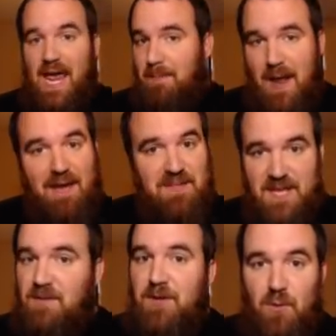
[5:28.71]
and I'm going to have an
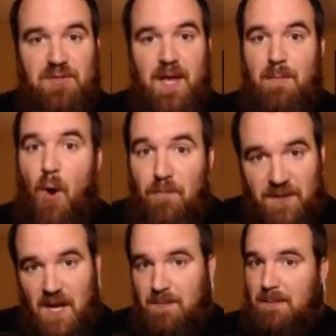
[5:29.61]
interview with him,
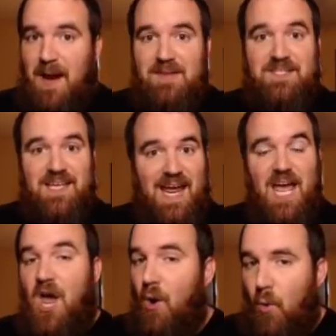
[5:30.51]
hopefully coming up either today
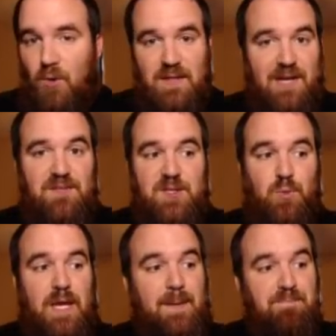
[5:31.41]
or later this
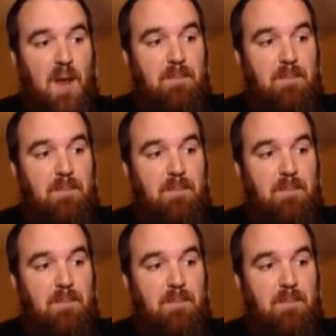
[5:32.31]
week.